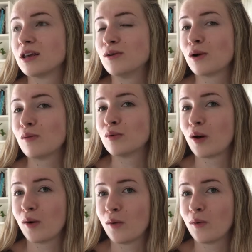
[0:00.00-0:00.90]
you don't
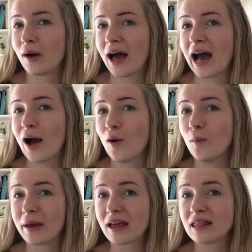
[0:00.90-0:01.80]
know how
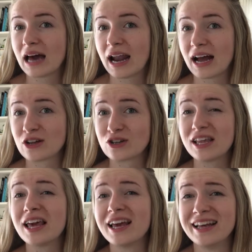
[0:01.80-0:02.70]
big that
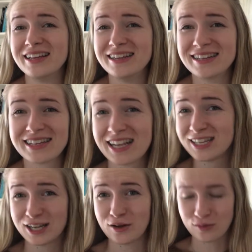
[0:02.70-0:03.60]
actually is.
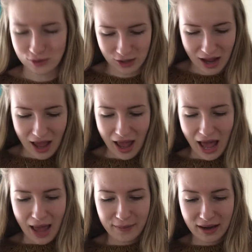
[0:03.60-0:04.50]
It's huge.
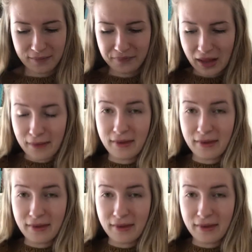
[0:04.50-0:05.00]
I mean, I'm